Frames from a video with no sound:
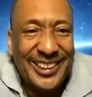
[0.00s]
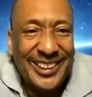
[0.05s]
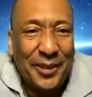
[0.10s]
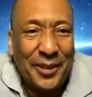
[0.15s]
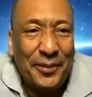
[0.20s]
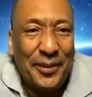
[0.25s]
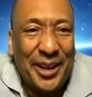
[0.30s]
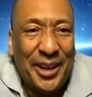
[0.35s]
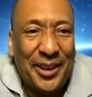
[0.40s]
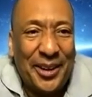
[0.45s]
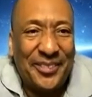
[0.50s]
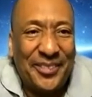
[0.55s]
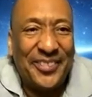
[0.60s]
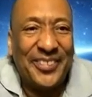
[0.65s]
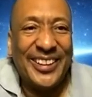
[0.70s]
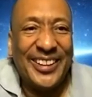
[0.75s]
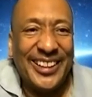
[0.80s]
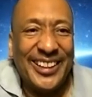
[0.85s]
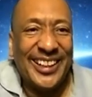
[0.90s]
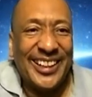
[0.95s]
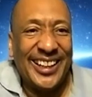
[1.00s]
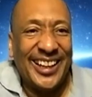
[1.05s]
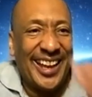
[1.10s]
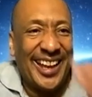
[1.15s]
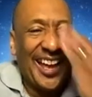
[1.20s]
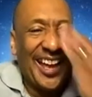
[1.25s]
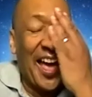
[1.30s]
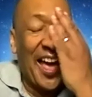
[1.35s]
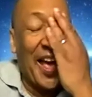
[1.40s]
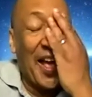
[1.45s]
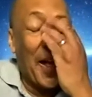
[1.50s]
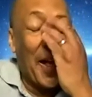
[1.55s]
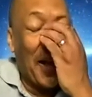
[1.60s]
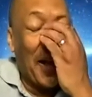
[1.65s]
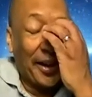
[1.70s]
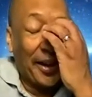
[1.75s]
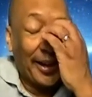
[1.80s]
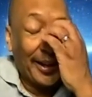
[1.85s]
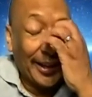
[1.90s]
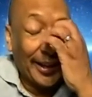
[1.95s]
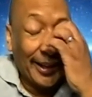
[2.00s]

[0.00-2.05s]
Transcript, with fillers: come on. I'm being pruned. I'm